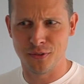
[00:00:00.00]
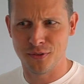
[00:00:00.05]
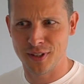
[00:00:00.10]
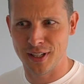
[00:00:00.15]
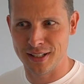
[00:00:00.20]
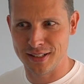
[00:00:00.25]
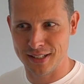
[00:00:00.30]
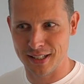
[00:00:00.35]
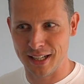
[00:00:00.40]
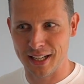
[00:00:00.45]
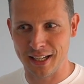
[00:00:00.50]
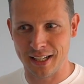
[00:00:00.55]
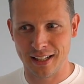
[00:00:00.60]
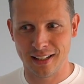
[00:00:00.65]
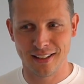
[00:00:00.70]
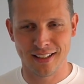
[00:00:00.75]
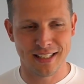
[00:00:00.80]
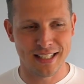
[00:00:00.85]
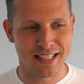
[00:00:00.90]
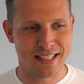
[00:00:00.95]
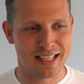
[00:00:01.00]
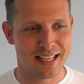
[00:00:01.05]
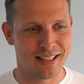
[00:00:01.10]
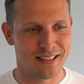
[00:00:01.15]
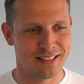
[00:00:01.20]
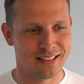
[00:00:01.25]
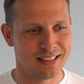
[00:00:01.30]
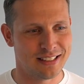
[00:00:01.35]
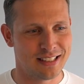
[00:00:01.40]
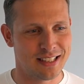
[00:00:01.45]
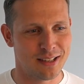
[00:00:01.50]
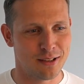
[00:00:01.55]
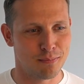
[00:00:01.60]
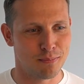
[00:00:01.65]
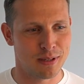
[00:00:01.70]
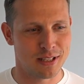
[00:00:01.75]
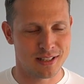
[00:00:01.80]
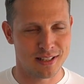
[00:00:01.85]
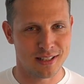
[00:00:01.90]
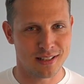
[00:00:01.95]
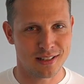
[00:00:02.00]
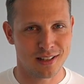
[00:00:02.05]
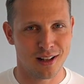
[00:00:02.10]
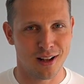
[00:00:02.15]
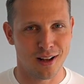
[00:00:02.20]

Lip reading: Lufthansa can clearly tell that their business